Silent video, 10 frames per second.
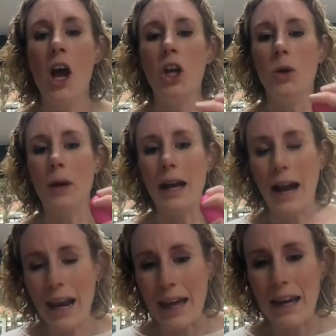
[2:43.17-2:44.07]
You can
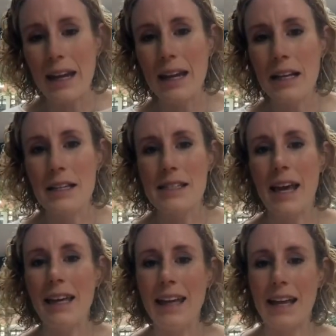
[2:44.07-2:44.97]
click to
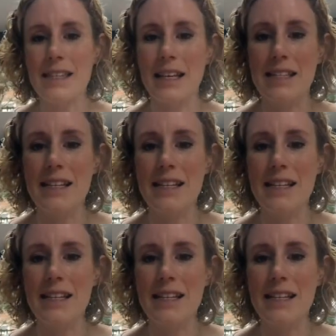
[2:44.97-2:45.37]
say, yes, that's